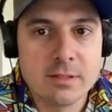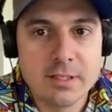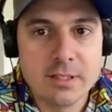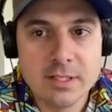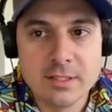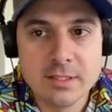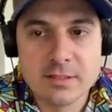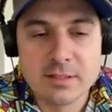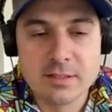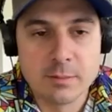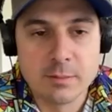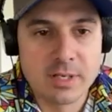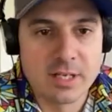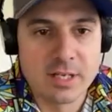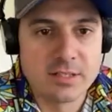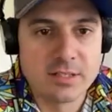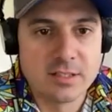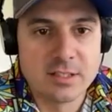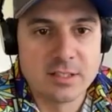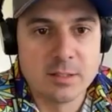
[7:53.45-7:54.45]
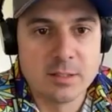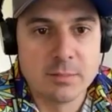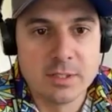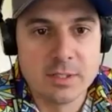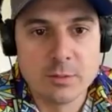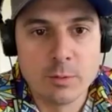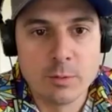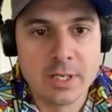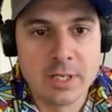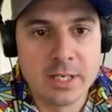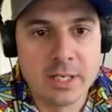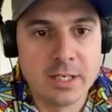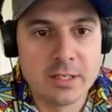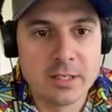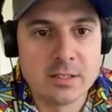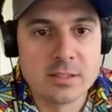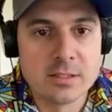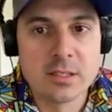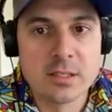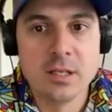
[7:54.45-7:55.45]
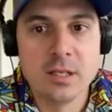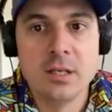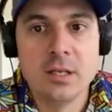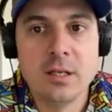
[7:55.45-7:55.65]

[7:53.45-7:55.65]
in some cases can be 20 years,